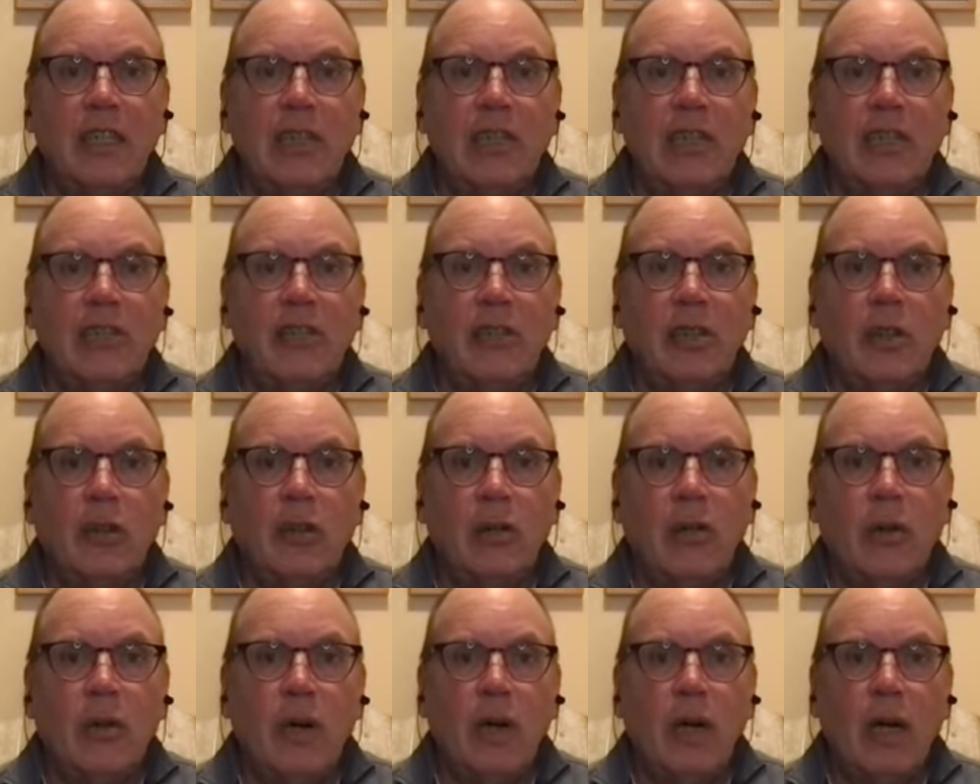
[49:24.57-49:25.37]

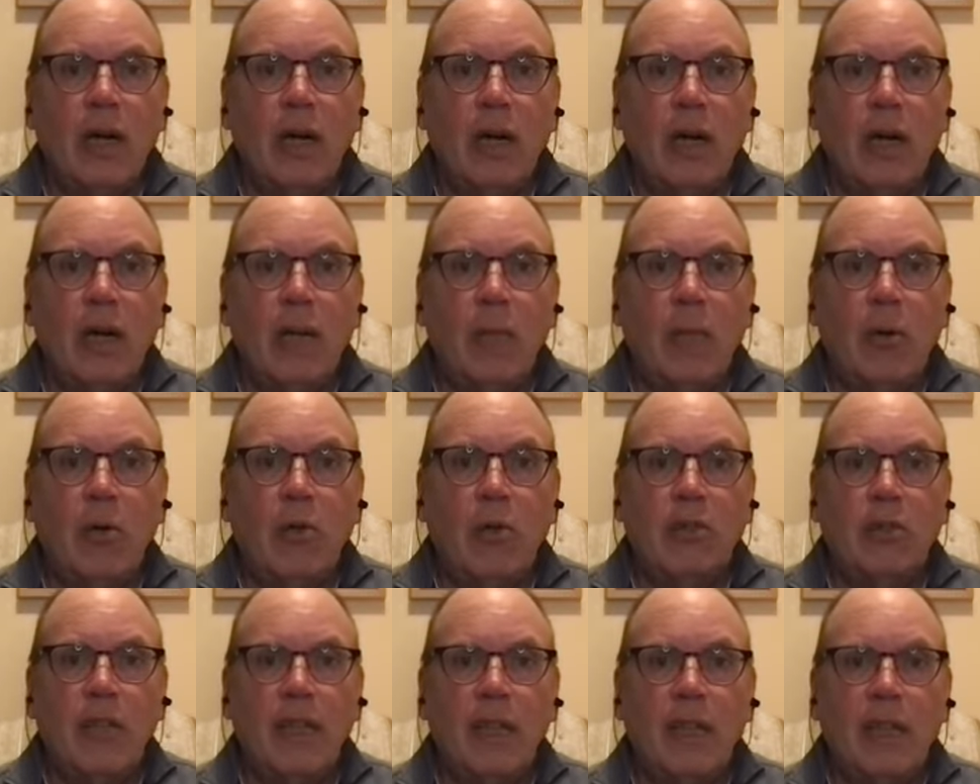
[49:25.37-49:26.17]
So uh, I'm
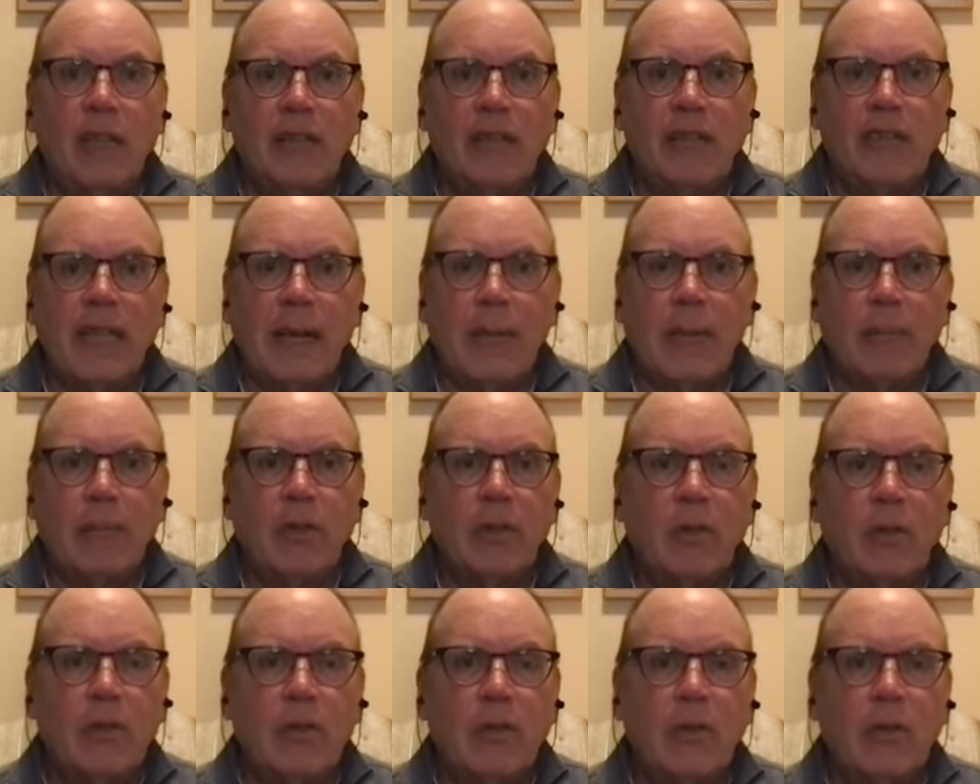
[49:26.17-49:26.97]
always a little
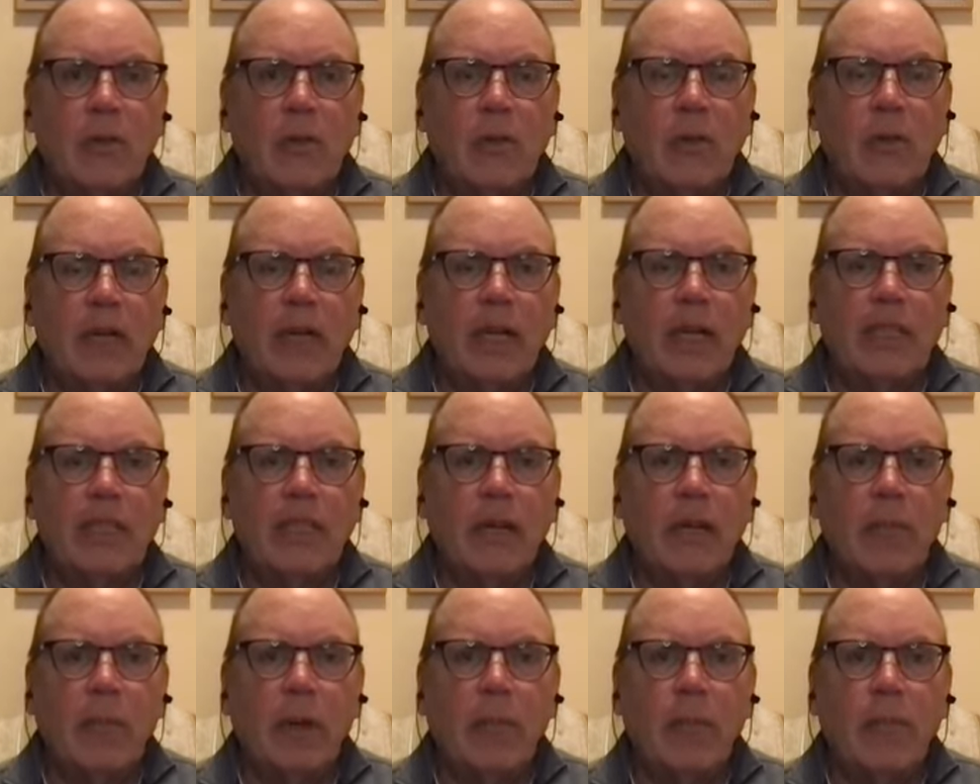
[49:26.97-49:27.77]
skeptical when I
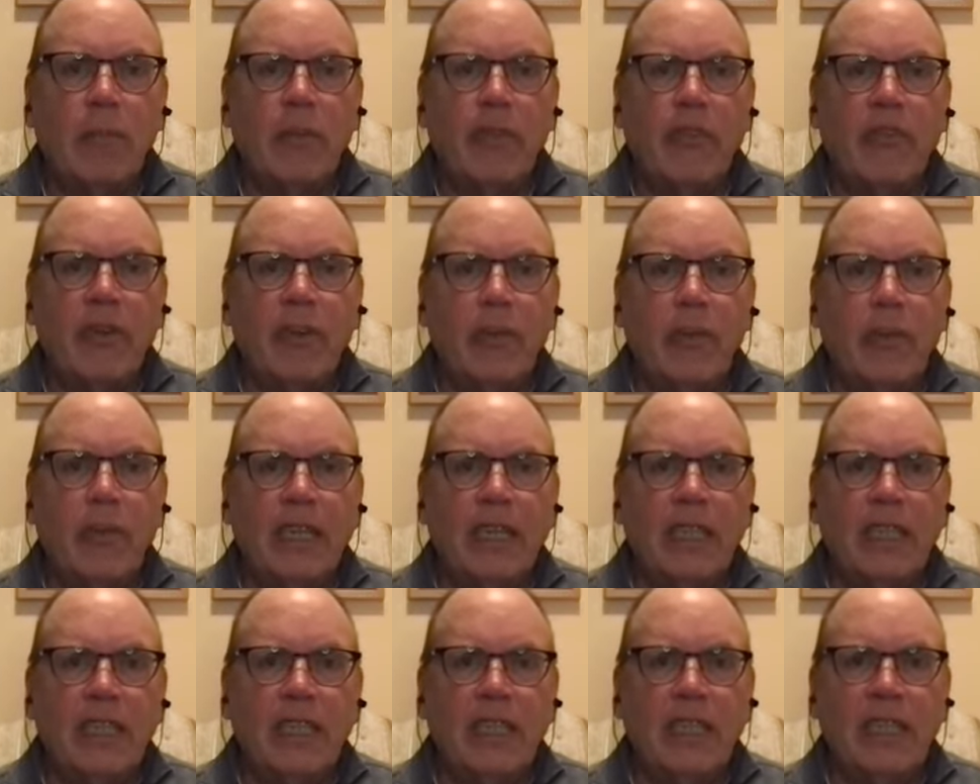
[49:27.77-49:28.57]
come up with some
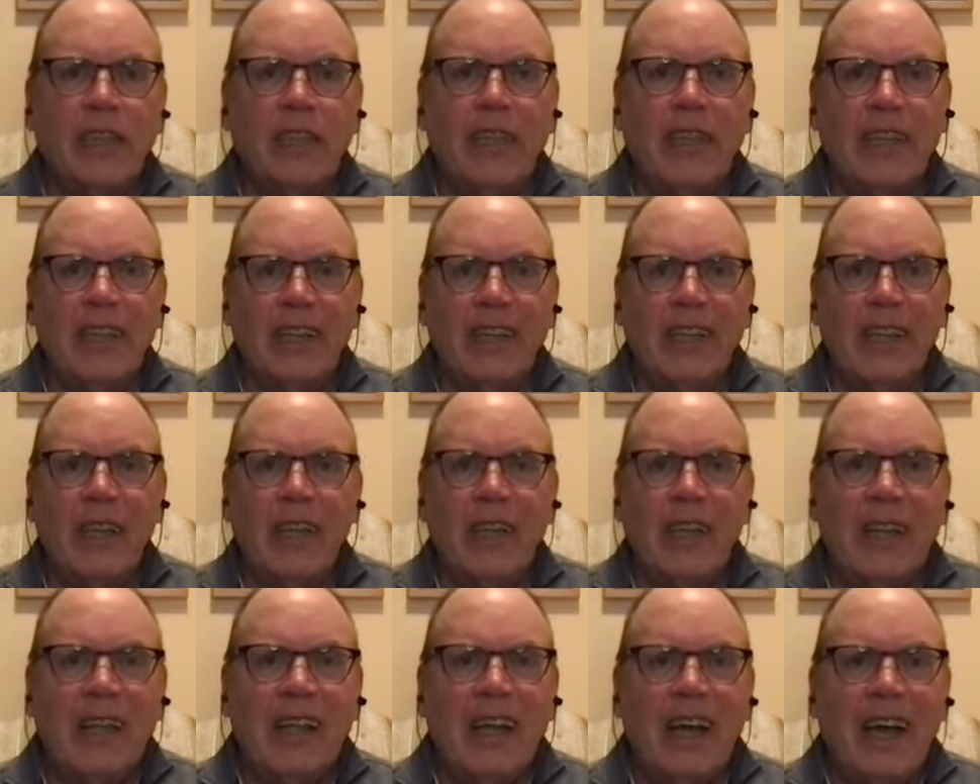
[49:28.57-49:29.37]
idea
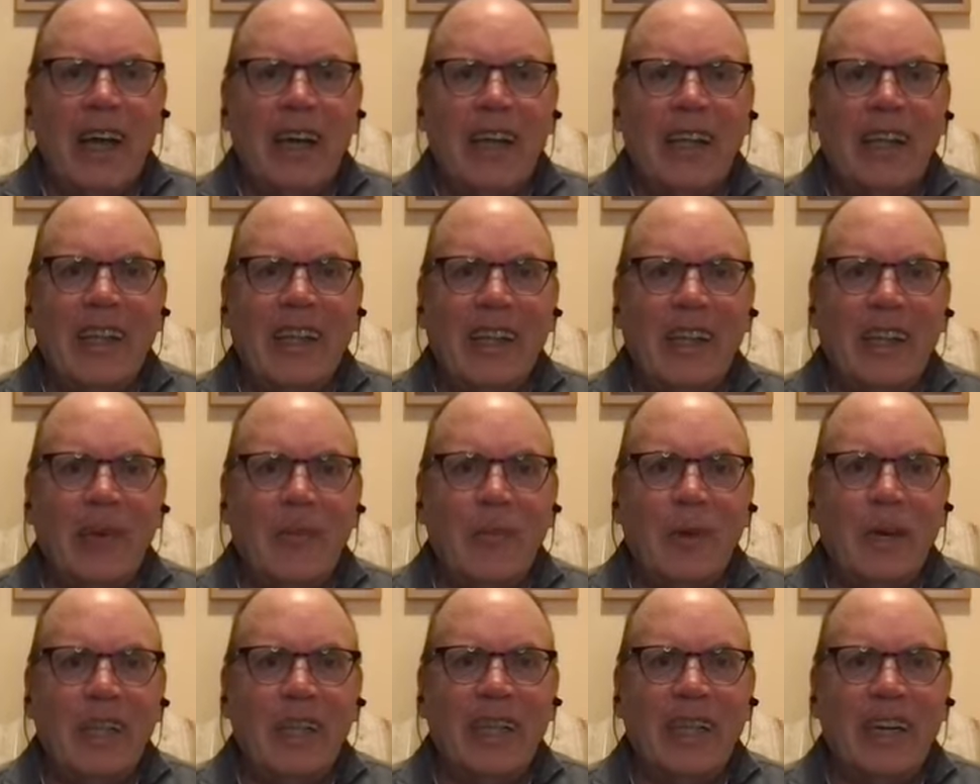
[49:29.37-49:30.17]
that
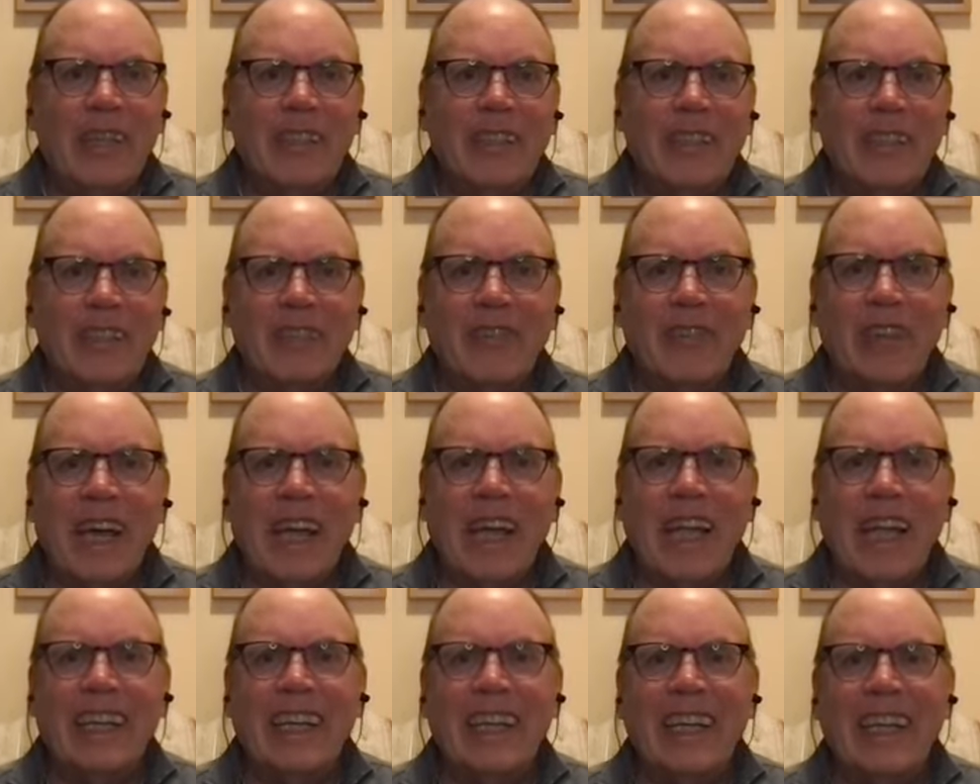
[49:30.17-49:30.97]
nobody else is
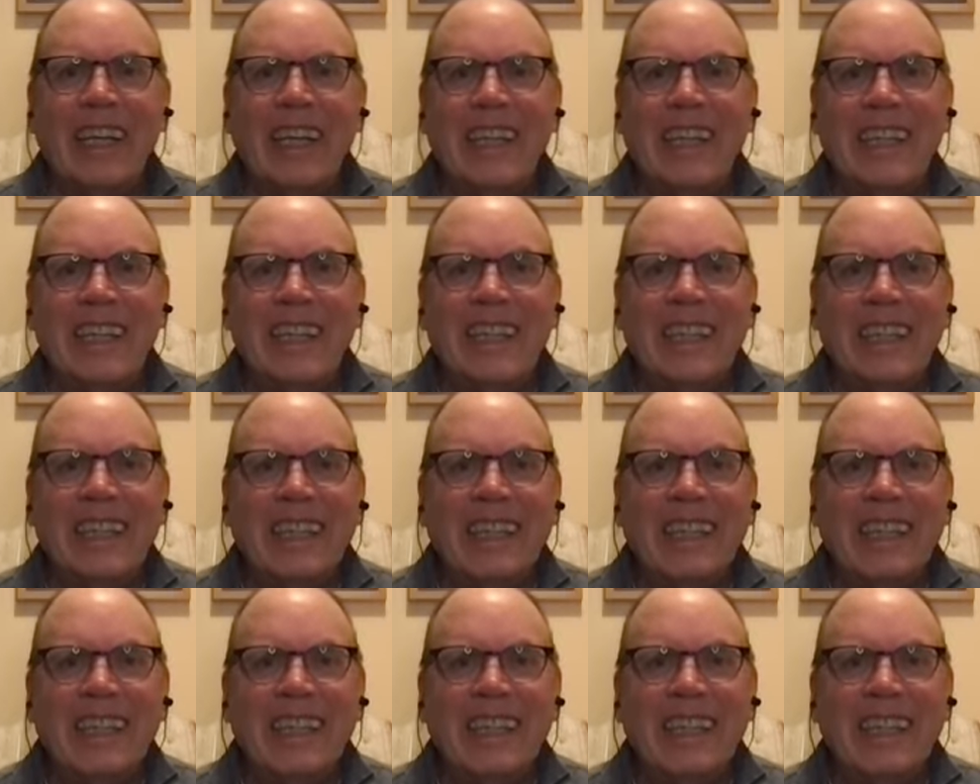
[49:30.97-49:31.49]
validating.